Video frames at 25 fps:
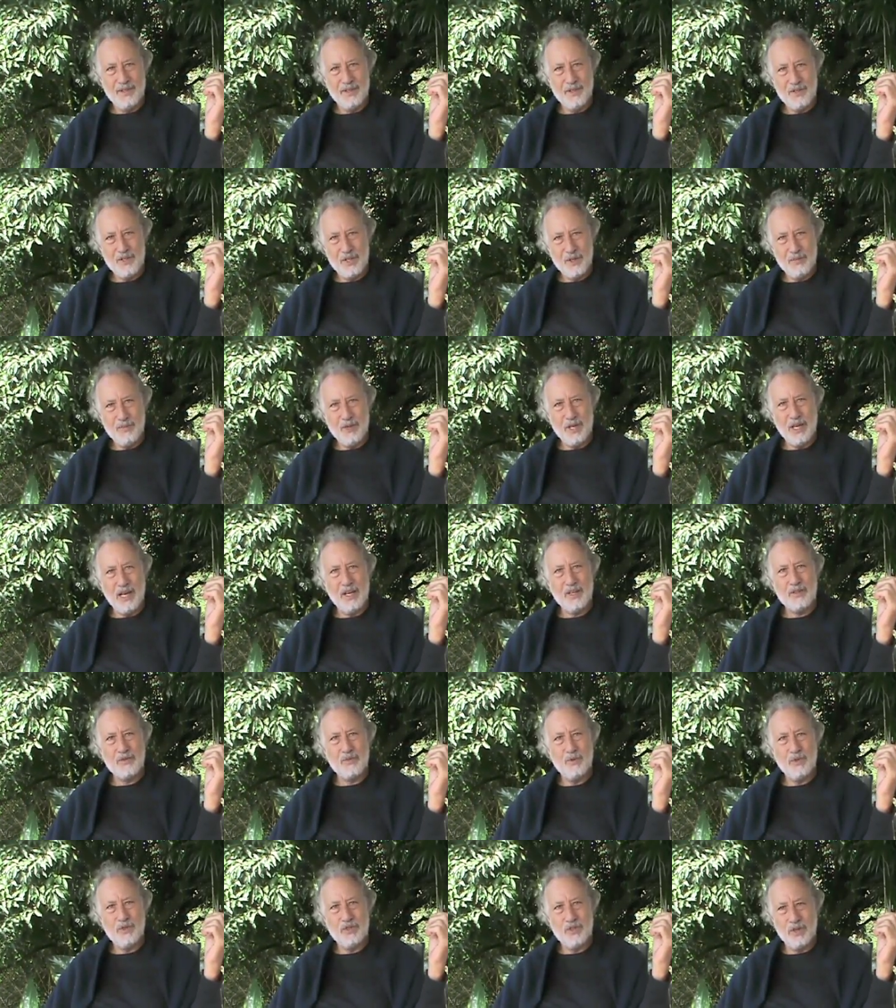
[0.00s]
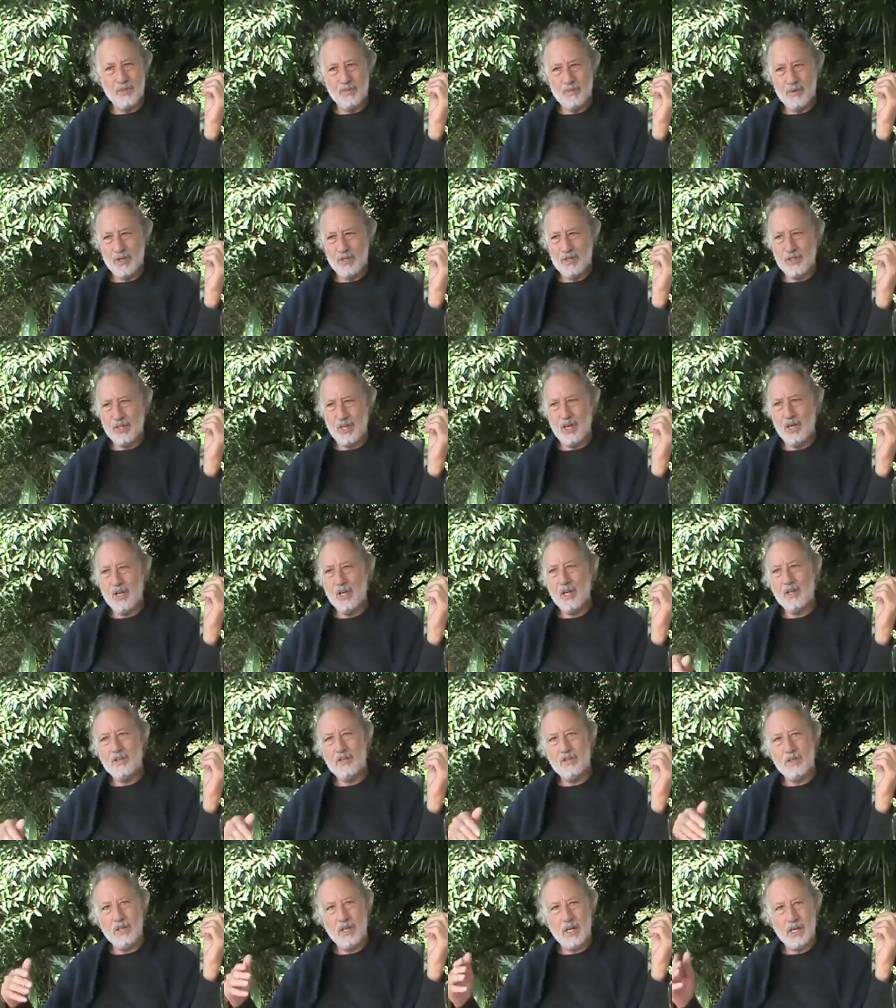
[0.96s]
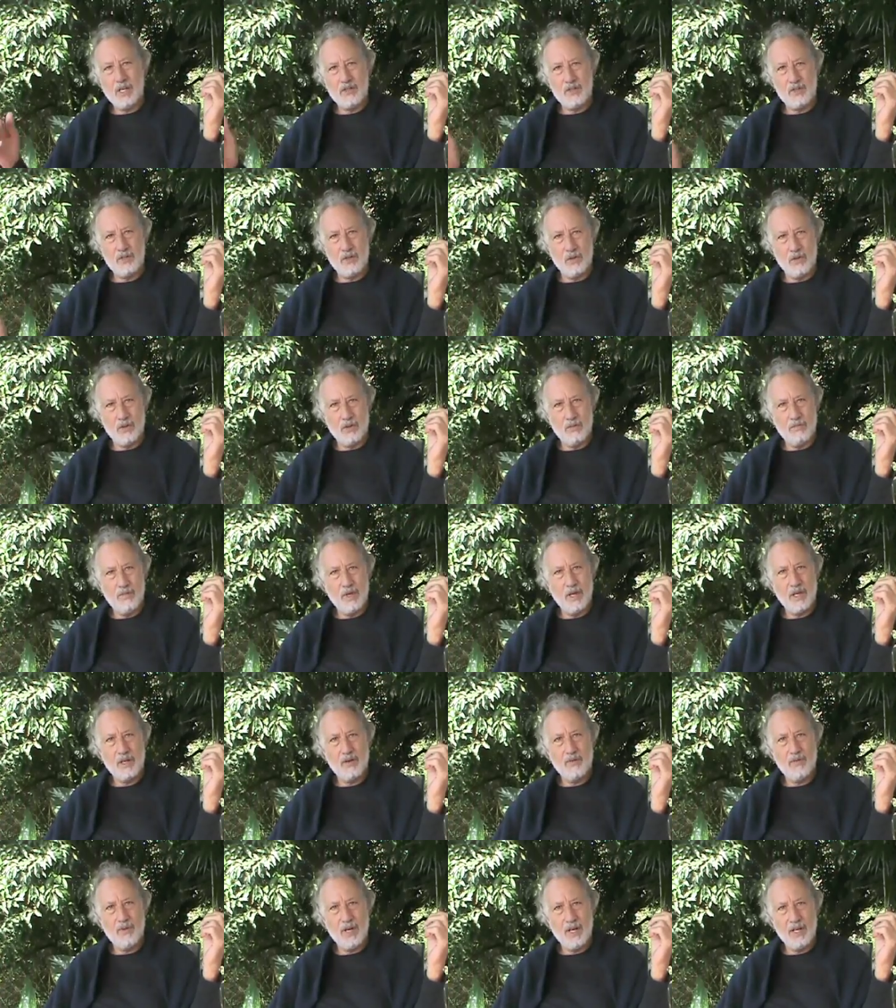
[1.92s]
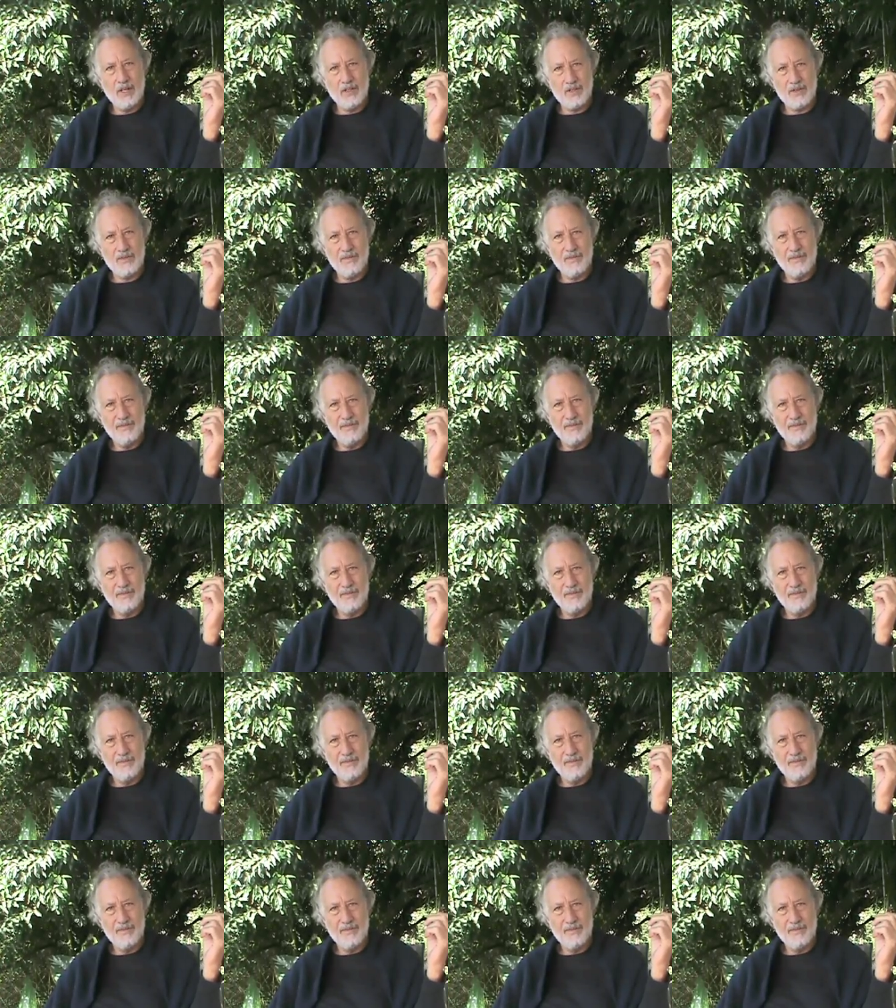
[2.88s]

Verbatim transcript: The GPS would simply say, at the next turn, make a right.